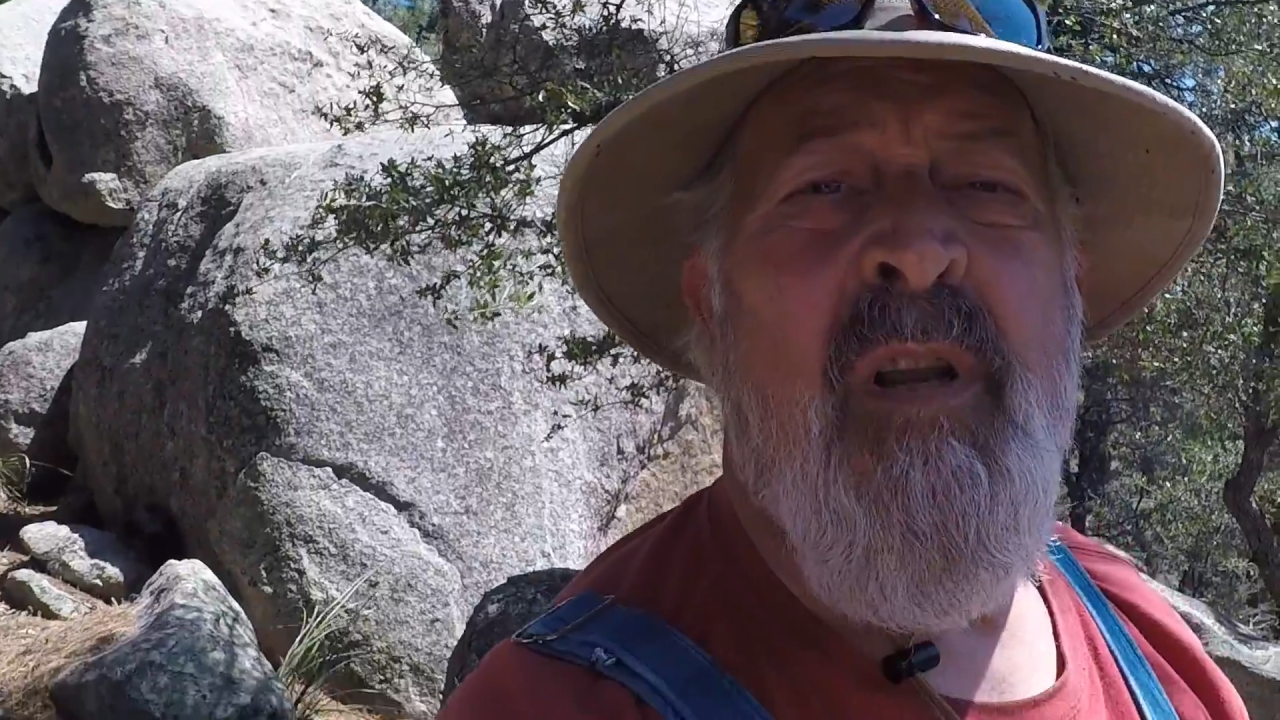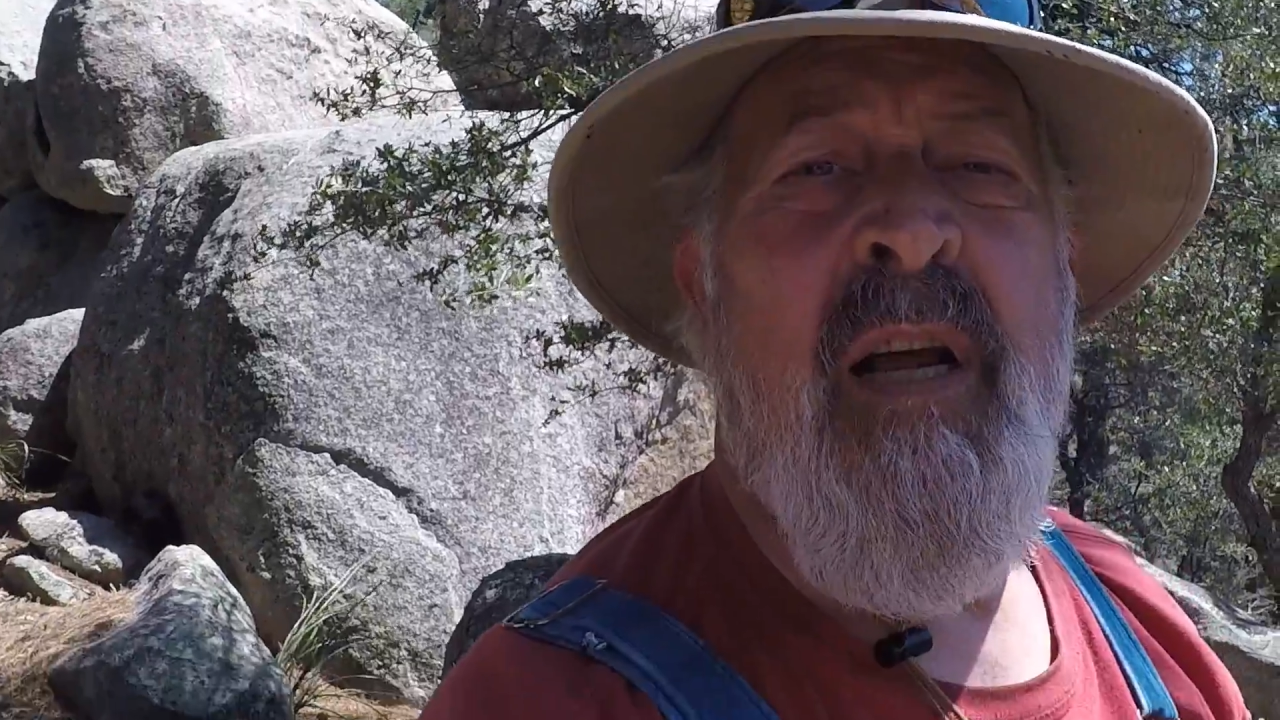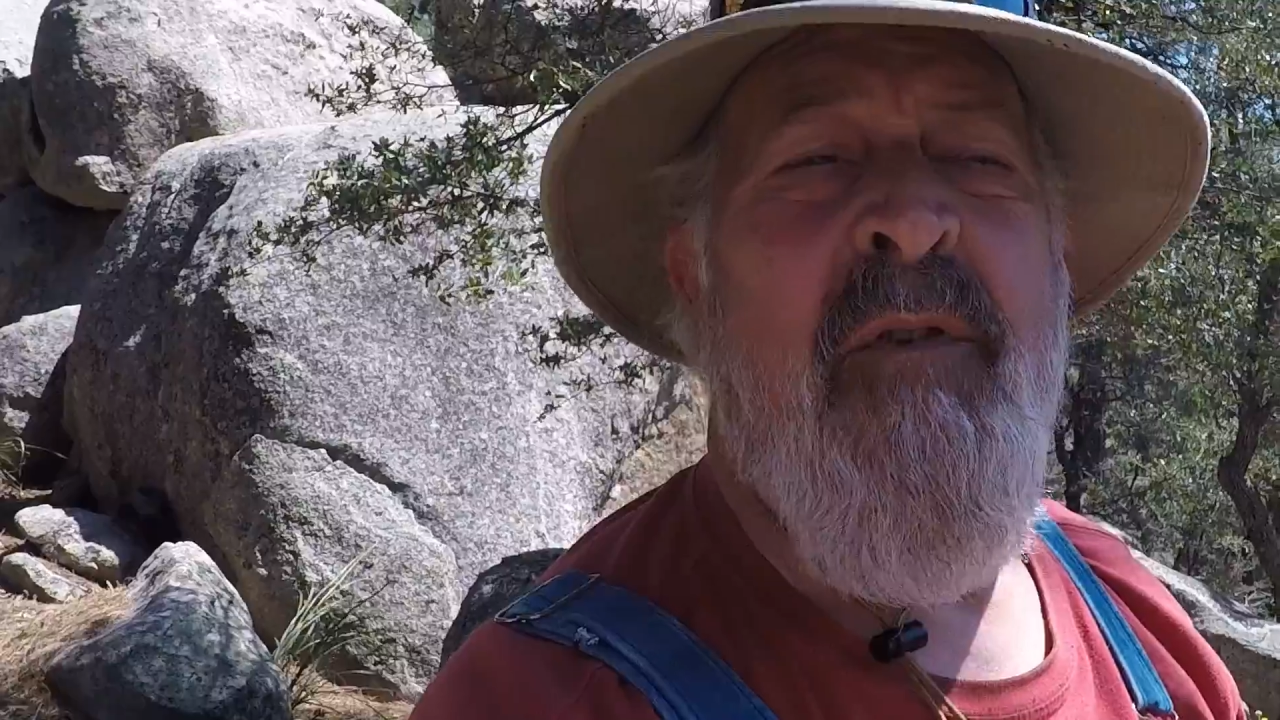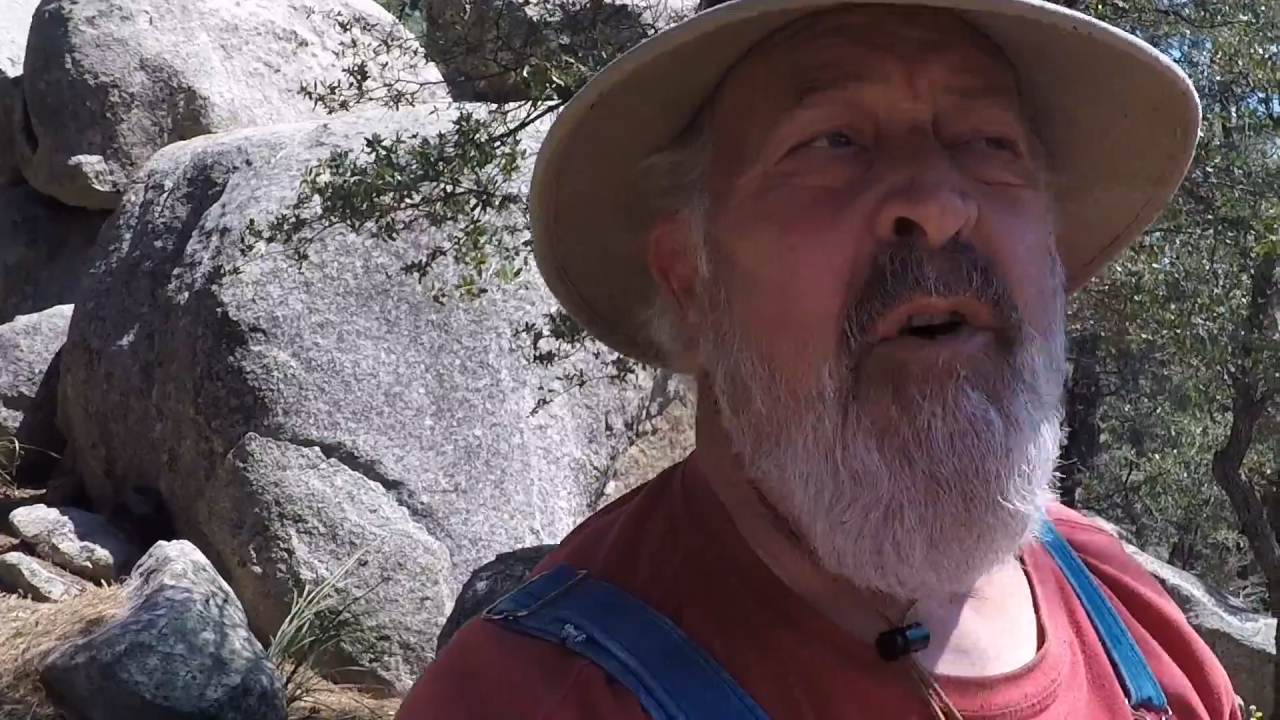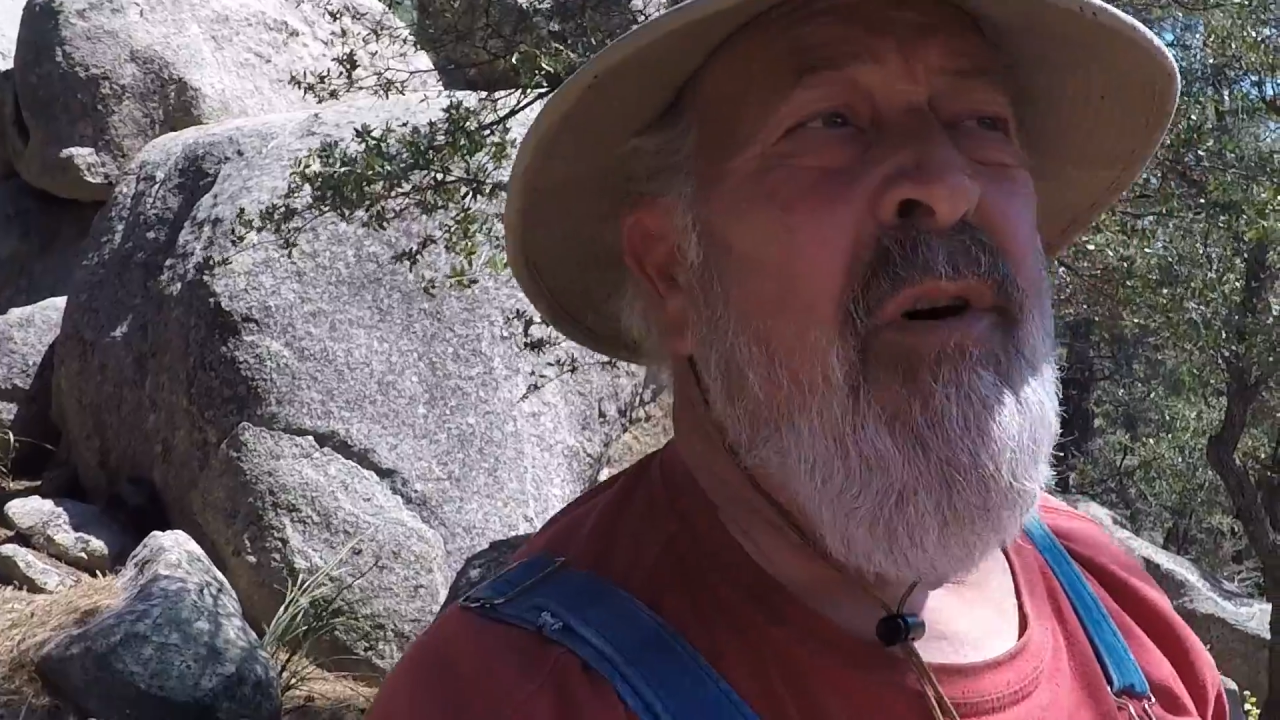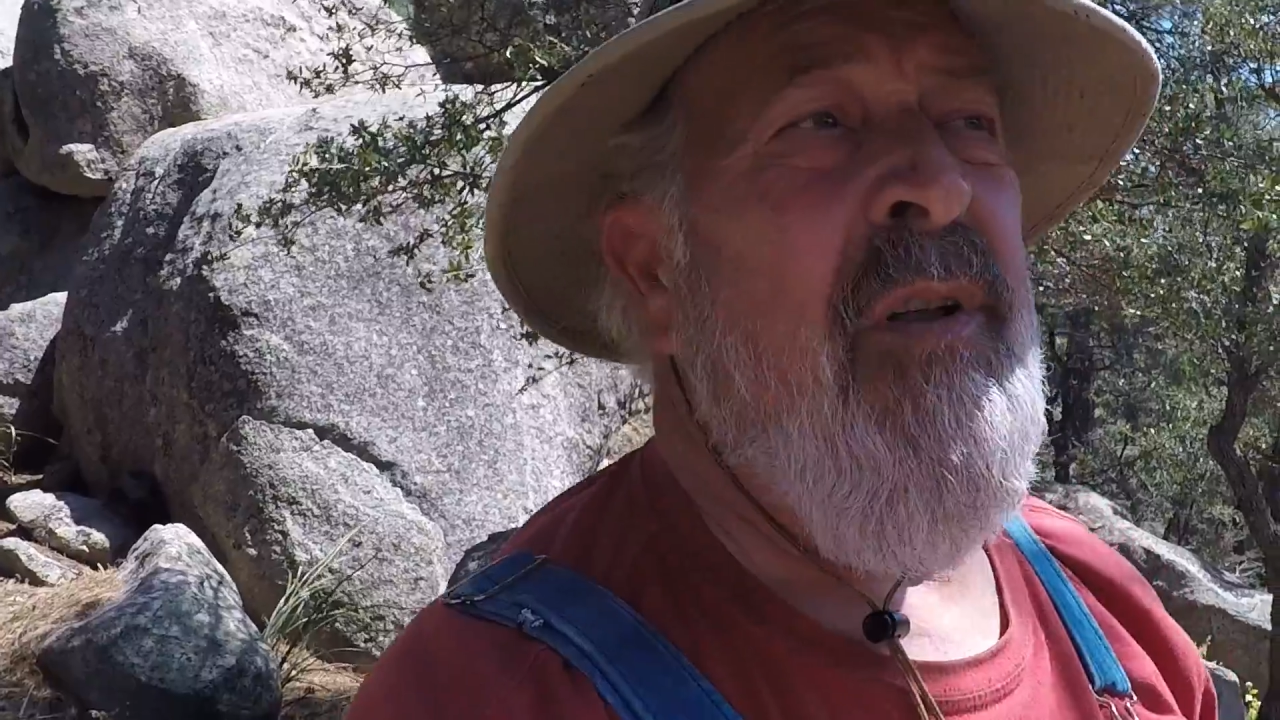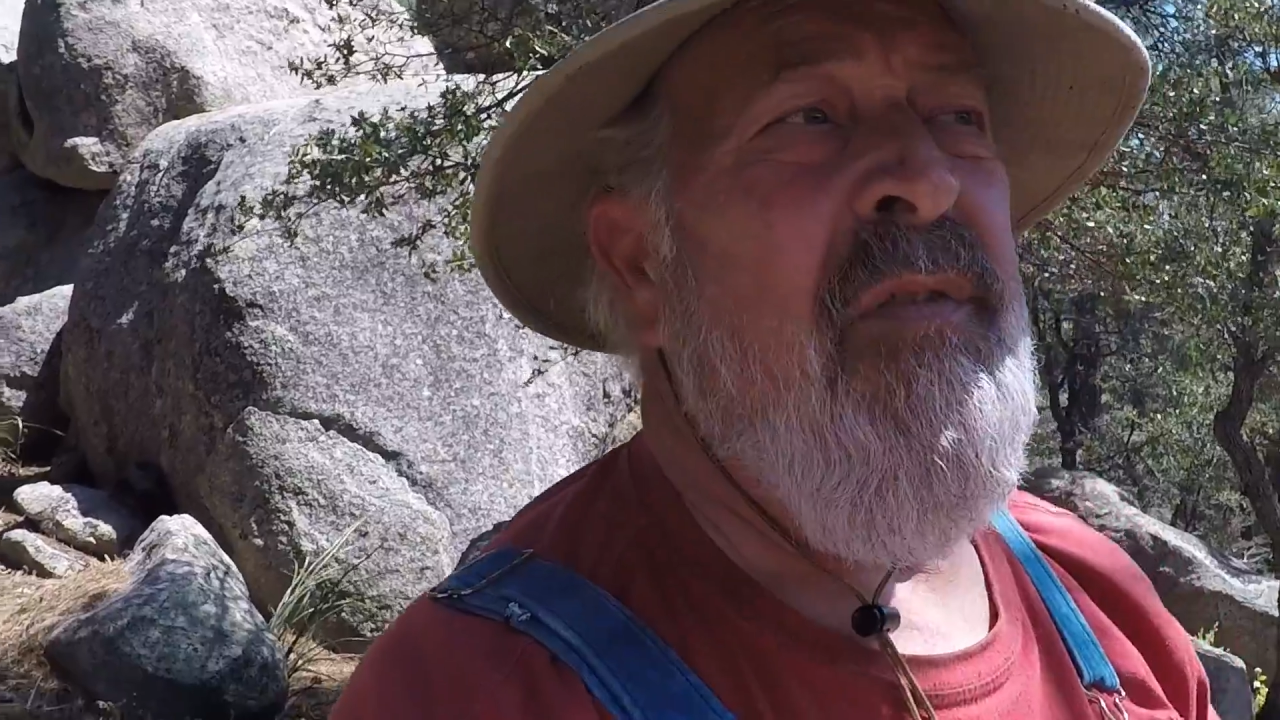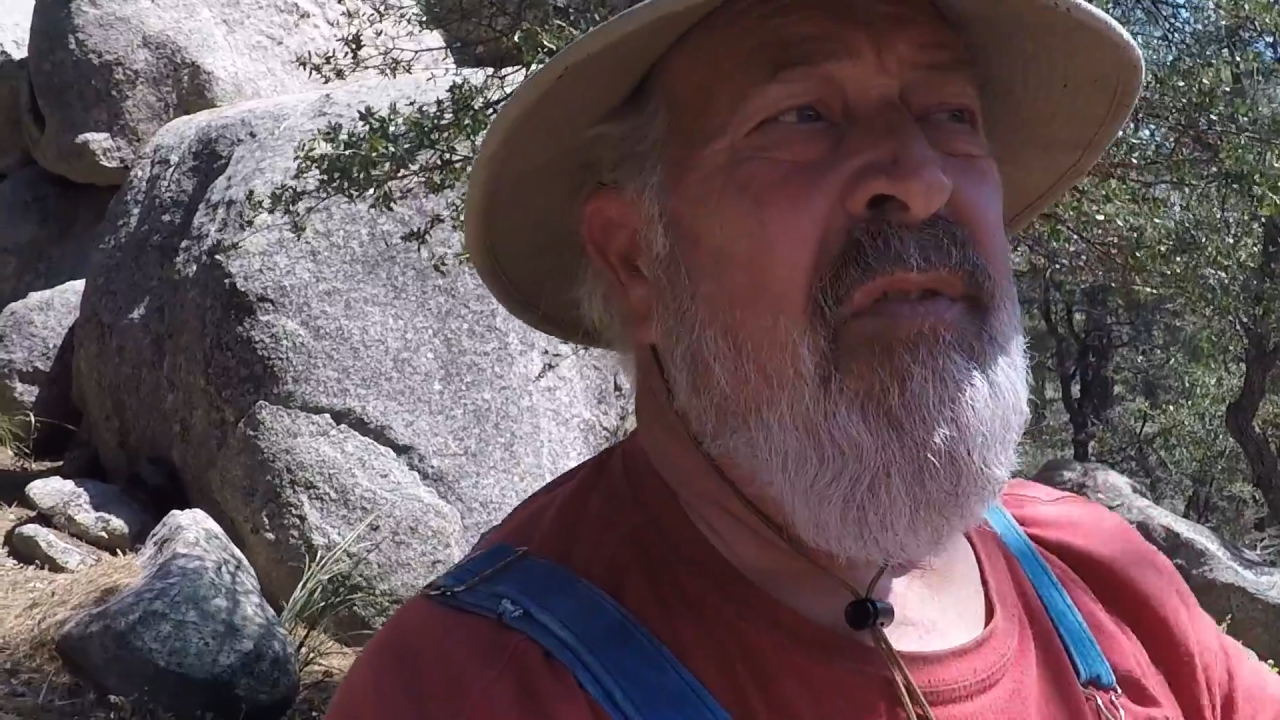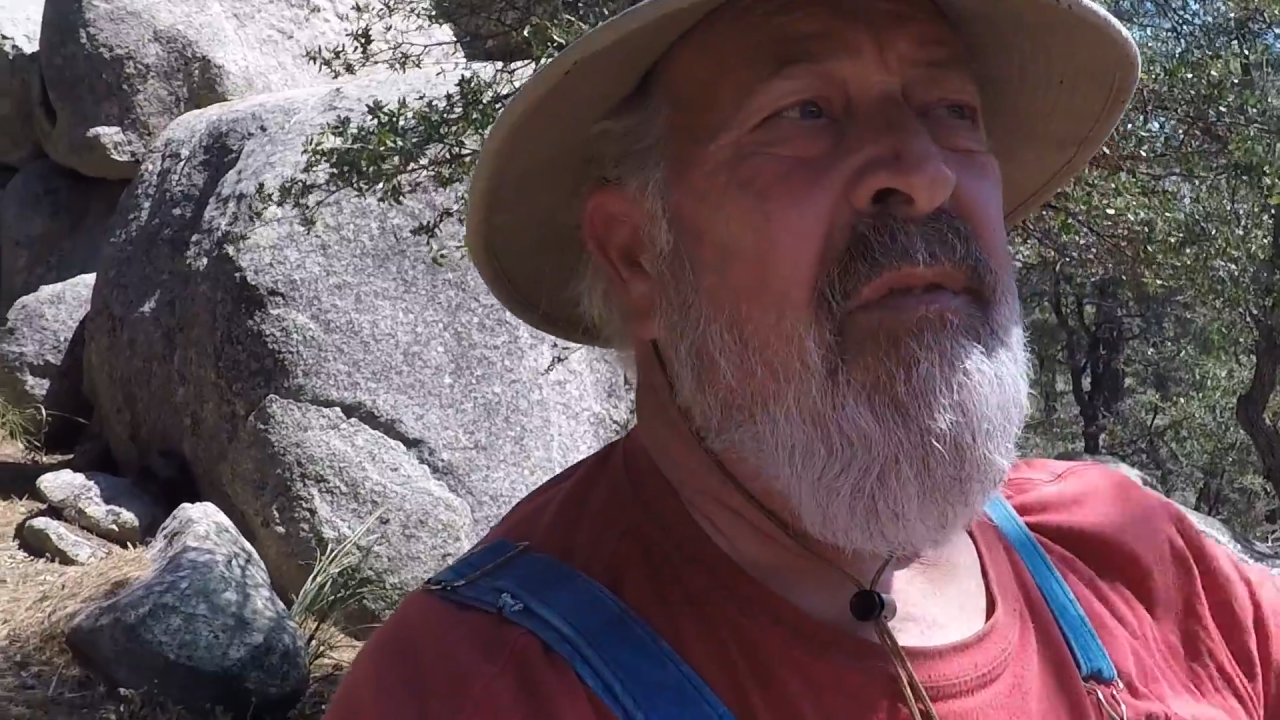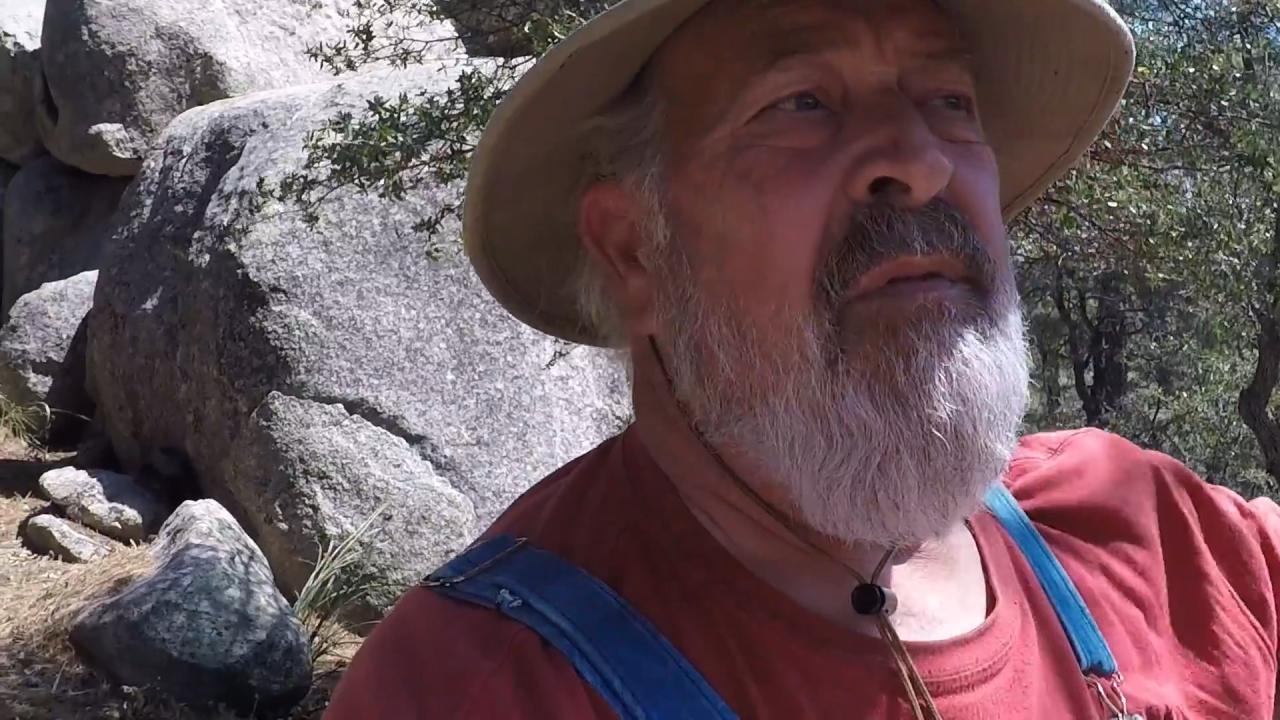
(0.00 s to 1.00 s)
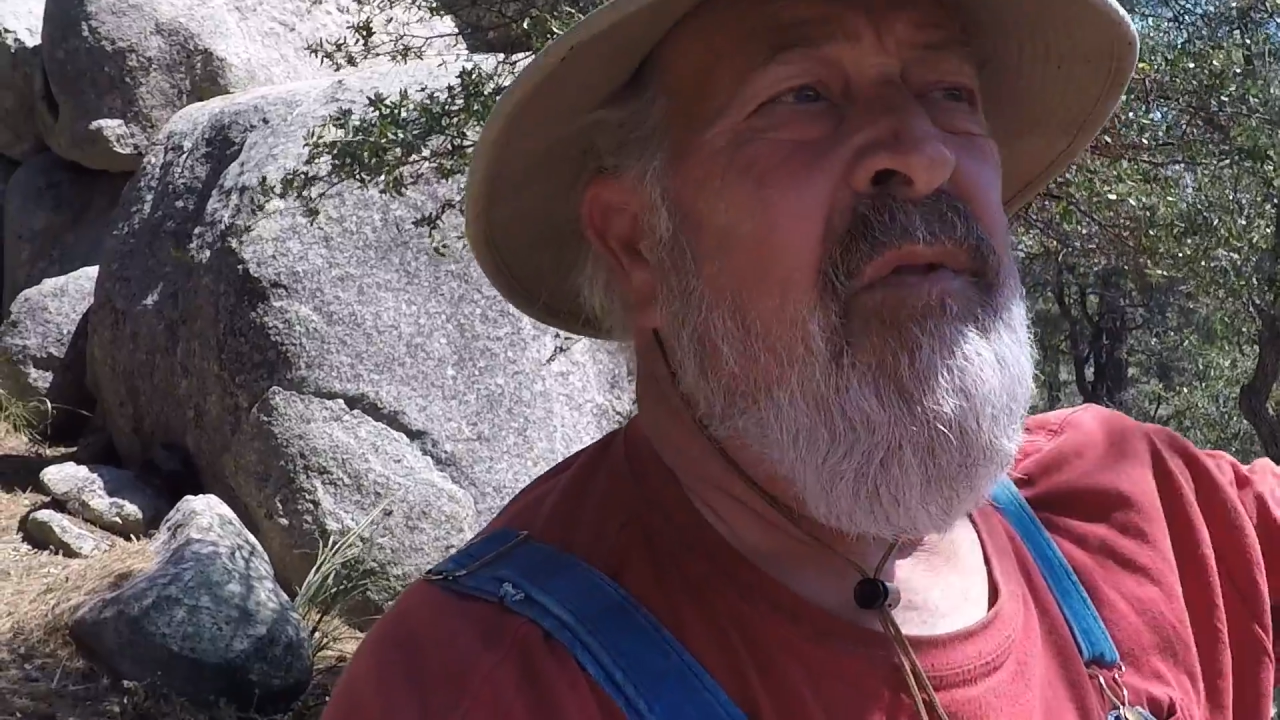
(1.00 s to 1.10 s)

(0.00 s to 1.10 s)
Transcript: that I've heard is